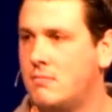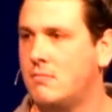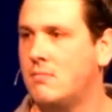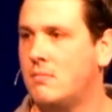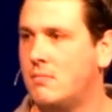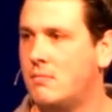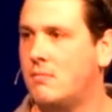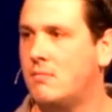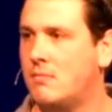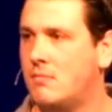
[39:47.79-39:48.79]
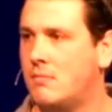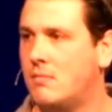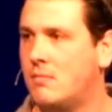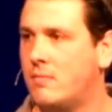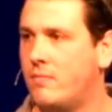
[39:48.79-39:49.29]

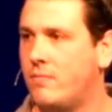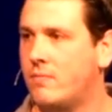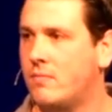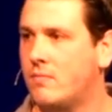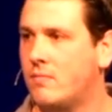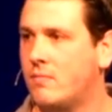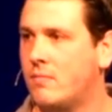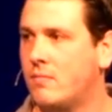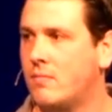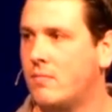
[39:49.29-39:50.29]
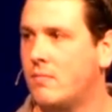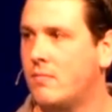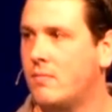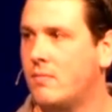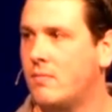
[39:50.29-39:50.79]

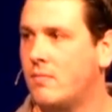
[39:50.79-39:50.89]
[no speech]